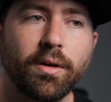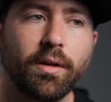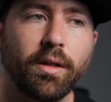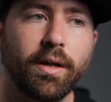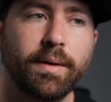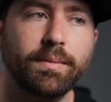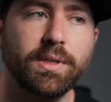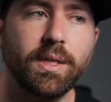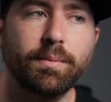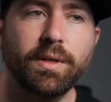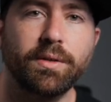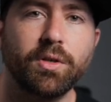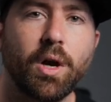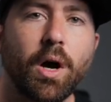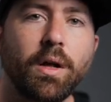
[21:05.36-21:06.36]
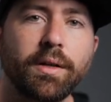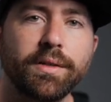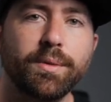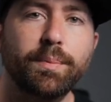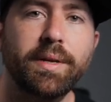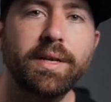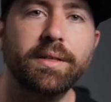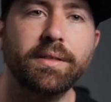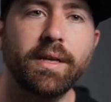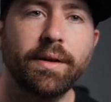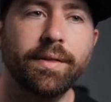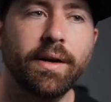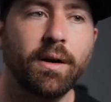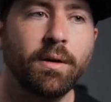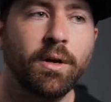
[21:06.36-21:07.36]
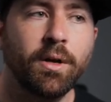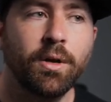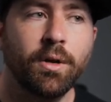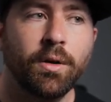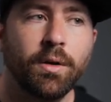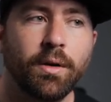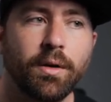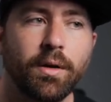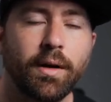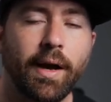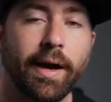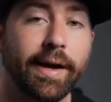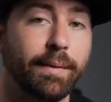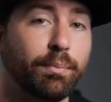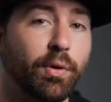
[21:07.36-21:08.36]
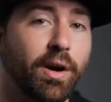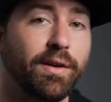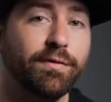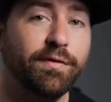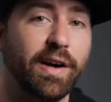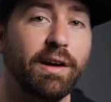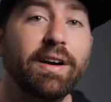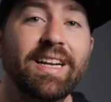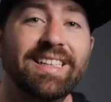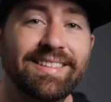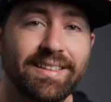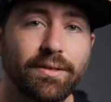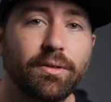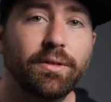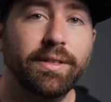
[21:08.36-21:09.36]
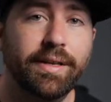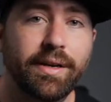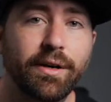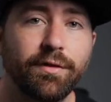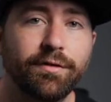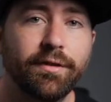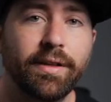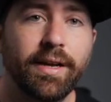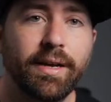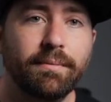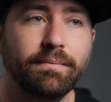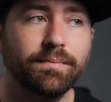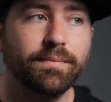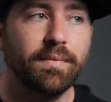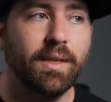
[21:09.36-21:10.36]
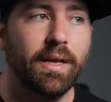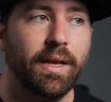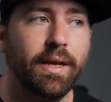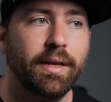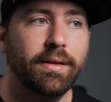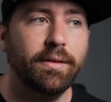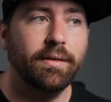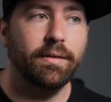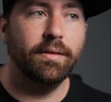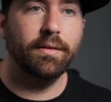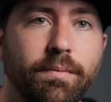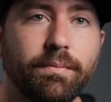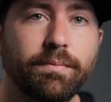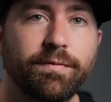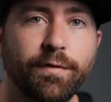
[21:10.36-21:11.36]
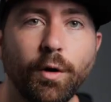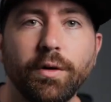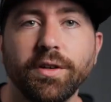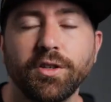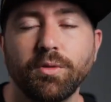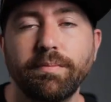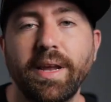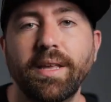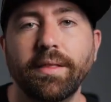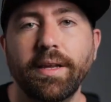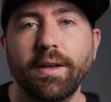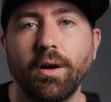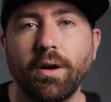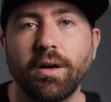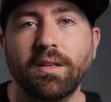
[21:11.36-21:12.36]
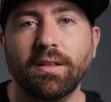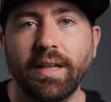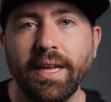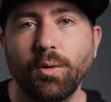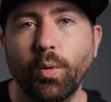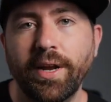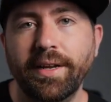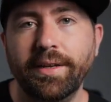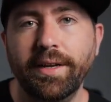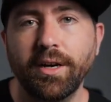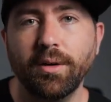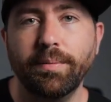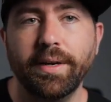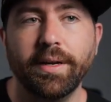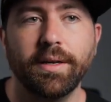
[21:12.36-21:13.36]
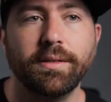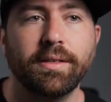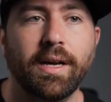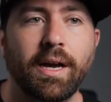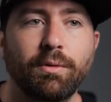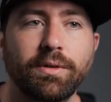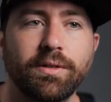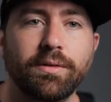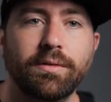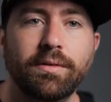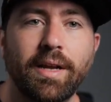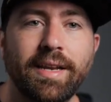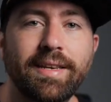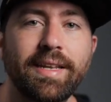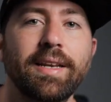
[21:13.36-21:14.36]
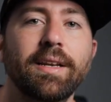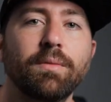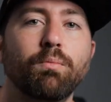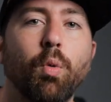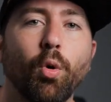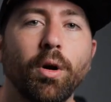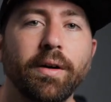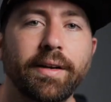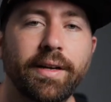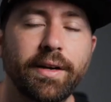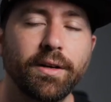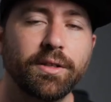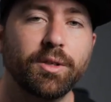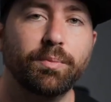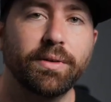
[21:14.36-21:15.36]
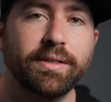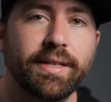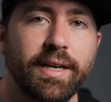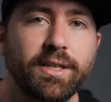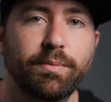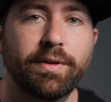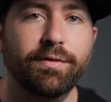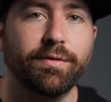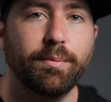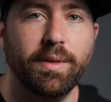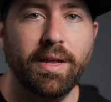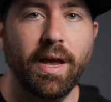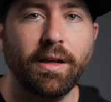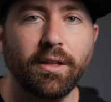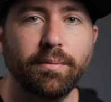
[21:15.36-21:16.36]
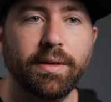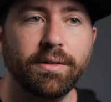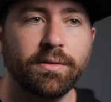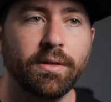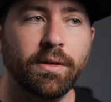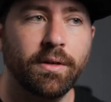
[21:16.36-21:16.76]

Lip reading: and climbed some of the tallest peaks down there. I brought very little gear for that and focused mainly on lightweight gear because I needed more gear to protect me from the elements